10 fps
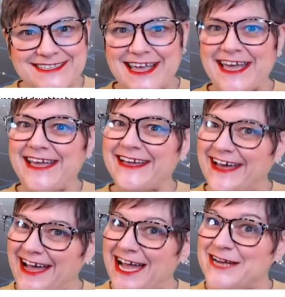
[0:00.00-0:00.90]
saying
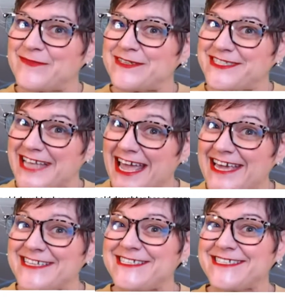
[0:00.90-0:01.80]

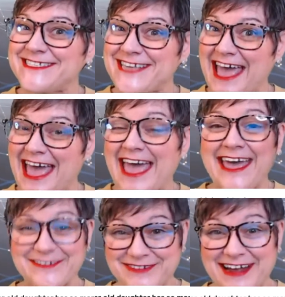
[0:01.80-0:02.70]
conversation
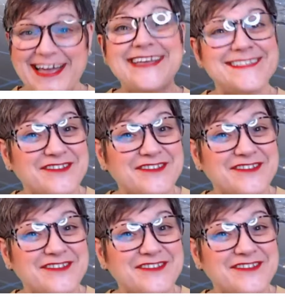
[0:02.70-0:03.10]
yet, right?